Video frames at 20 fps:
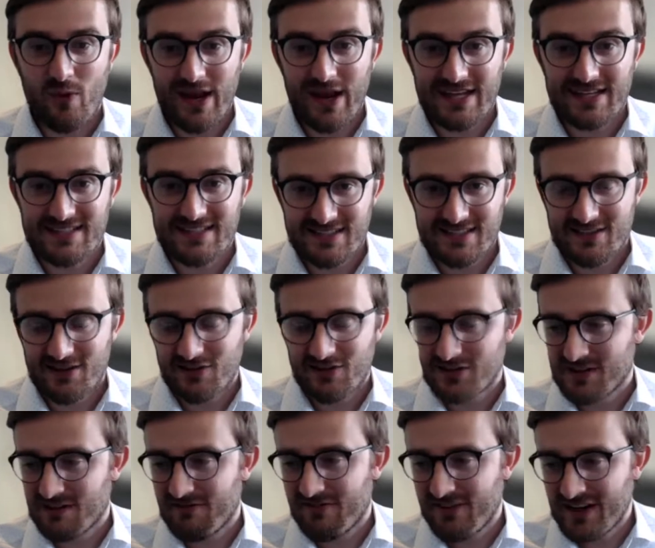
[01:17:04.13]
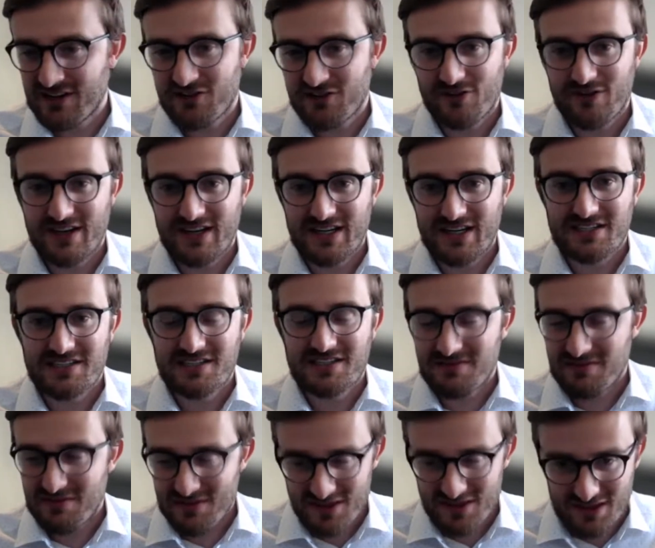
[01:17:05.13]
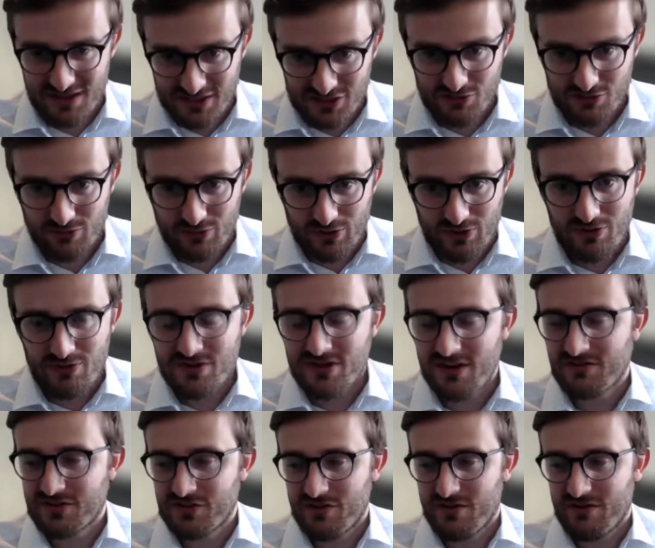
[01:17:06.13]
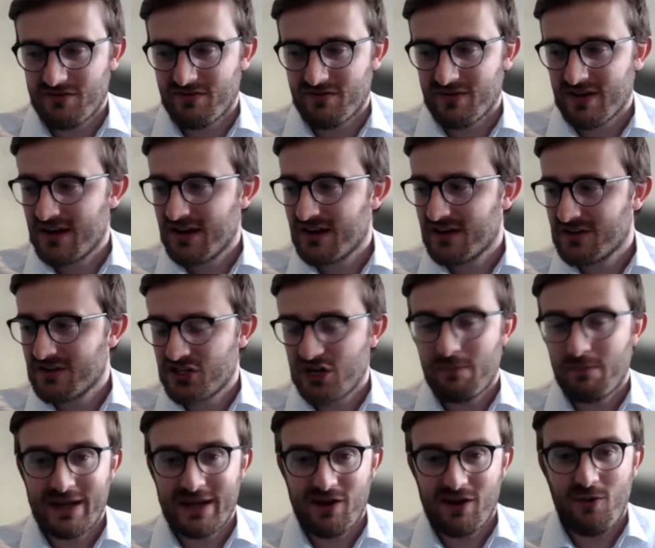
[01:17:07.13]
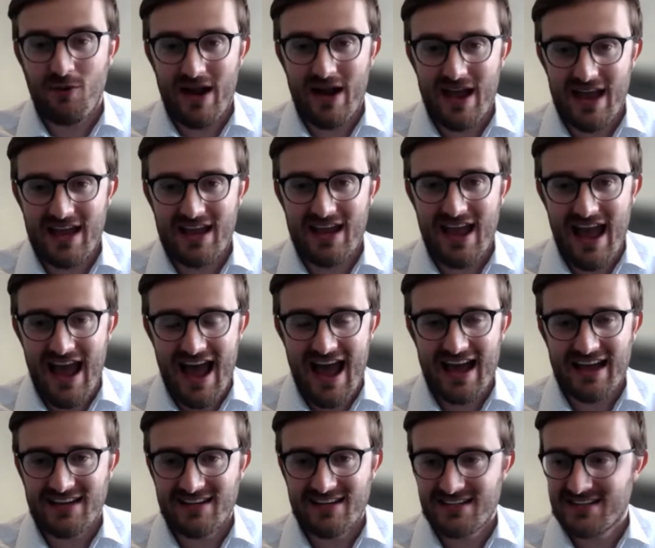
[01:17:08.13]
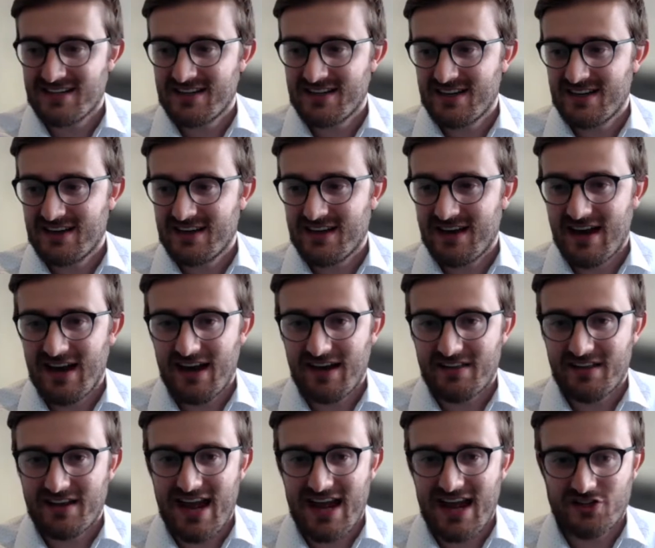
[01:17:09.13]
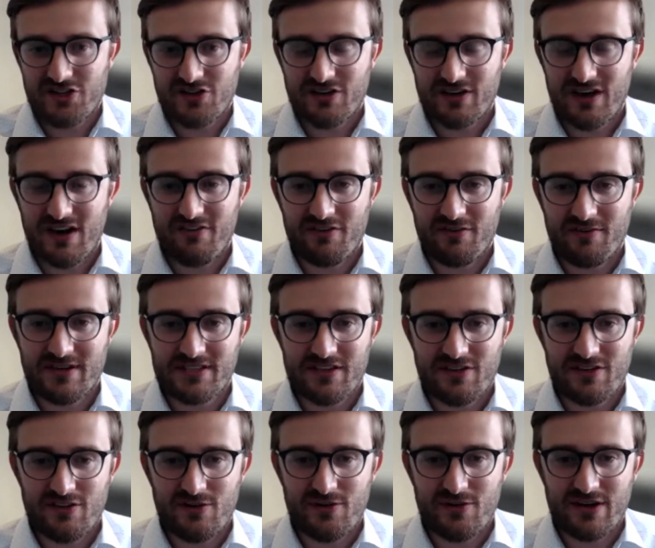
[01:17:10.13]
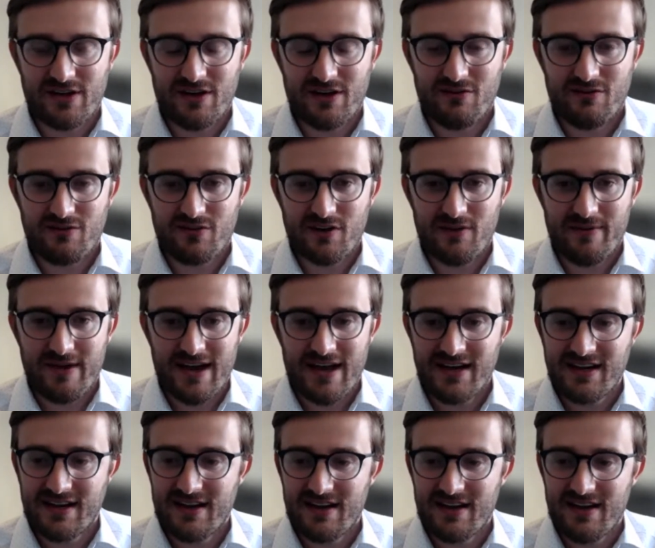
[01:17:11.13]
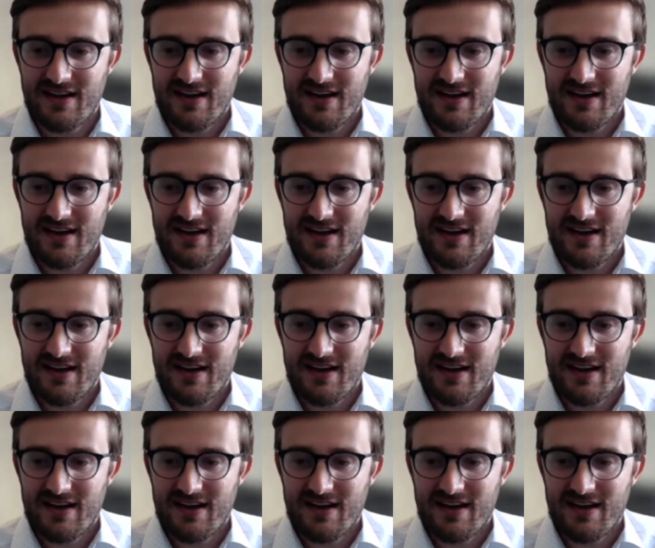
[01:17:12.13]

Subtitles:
wins or some victories this route of sort of chipping away at the national government's authority over Quebec.